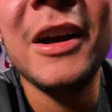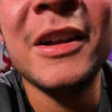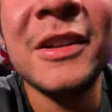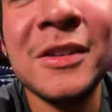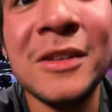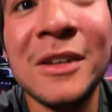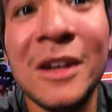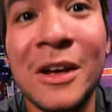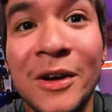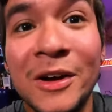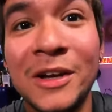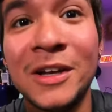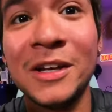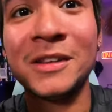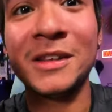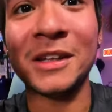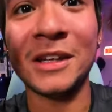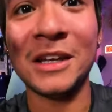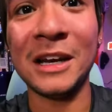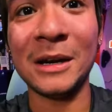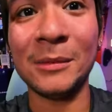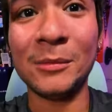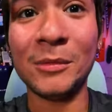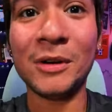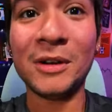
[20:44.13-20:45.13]
All right, so now I cut
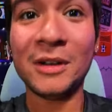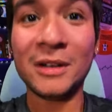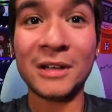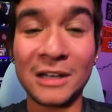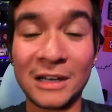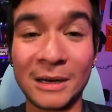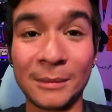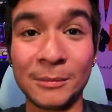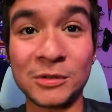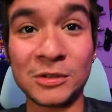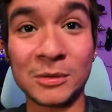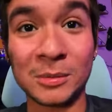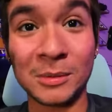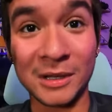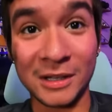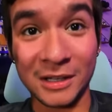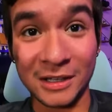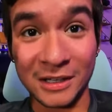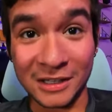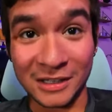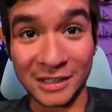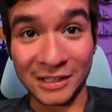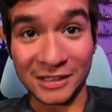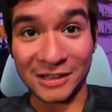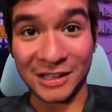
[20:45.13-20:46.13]
the camera and I'm just going
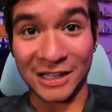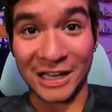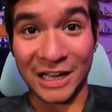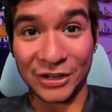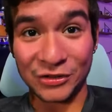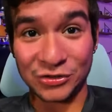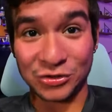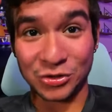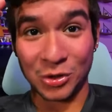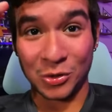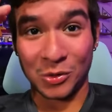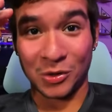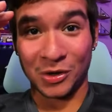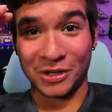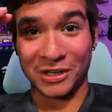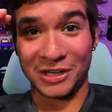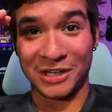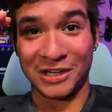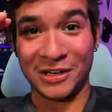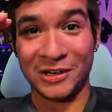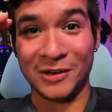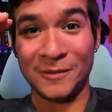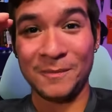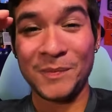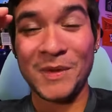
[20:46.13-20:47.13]
to be ending the outro on
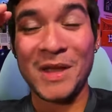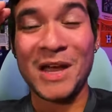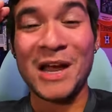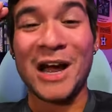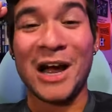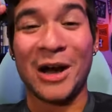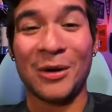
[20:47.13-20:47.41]
here.